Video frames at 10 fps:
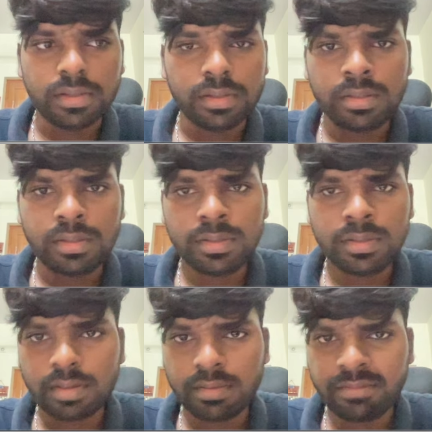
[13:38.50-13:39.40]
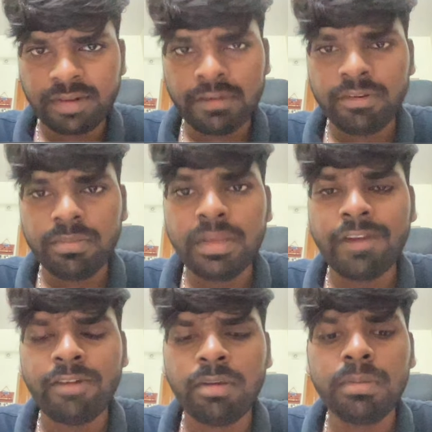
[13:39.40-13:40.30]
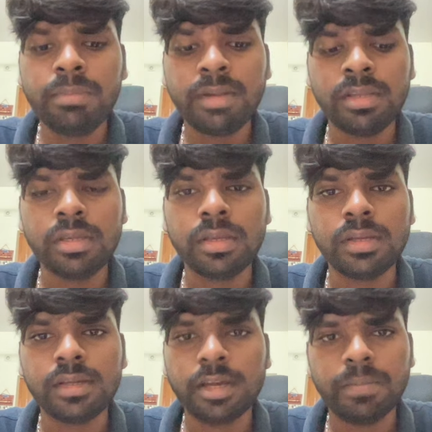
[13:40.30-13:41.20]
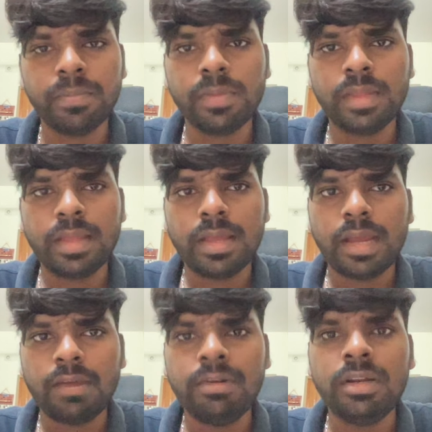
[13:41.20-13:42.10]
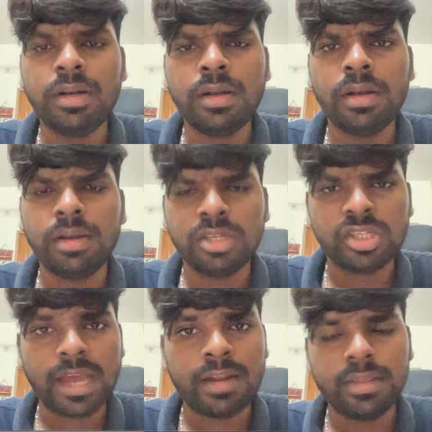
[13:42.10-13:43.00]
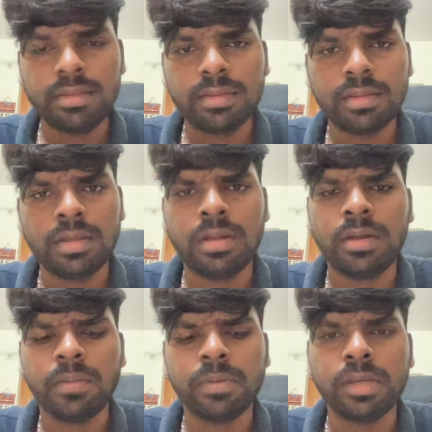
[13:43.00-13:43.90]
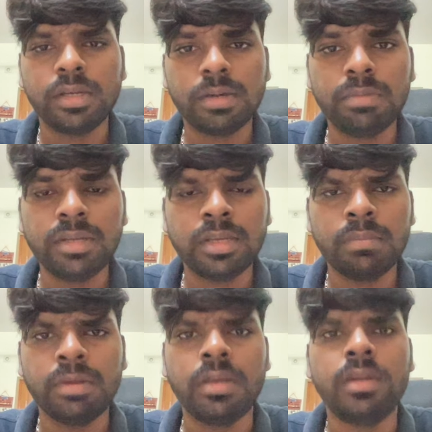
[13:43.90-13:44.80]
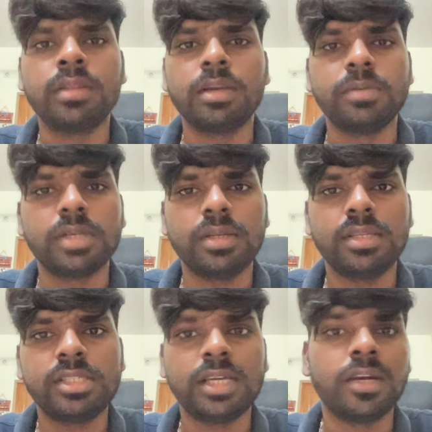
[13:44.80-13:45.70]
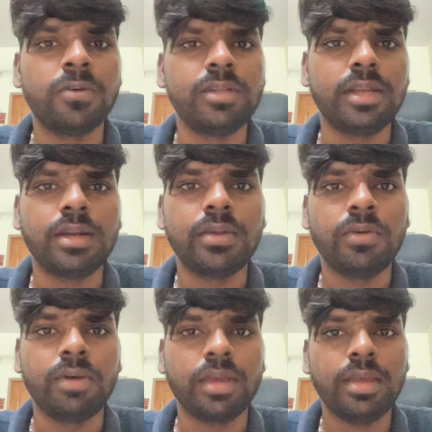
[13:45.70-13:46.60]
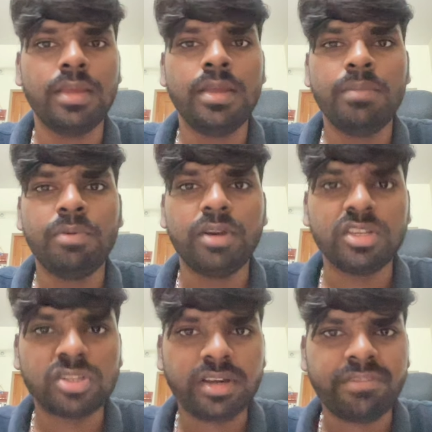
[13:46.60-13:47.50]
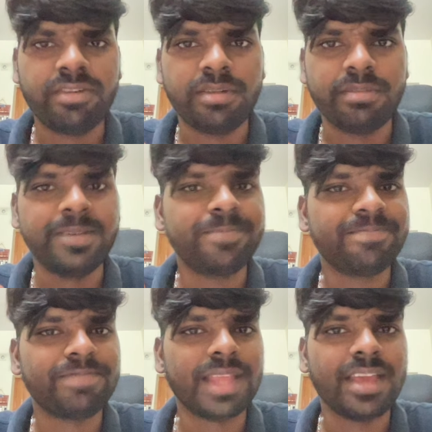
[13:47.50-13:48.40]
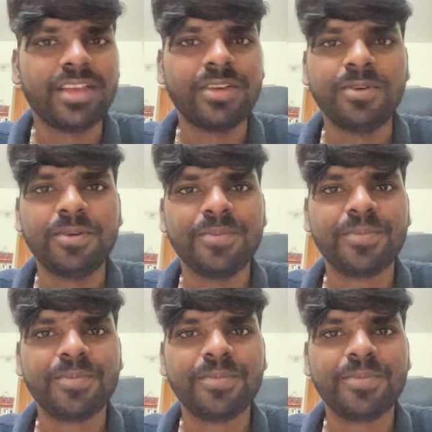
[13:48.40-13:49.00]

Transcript: This file will be available in my GitHub. I will share this GitHub link in my description. Check out that. Okay, put a star for me. Thank you.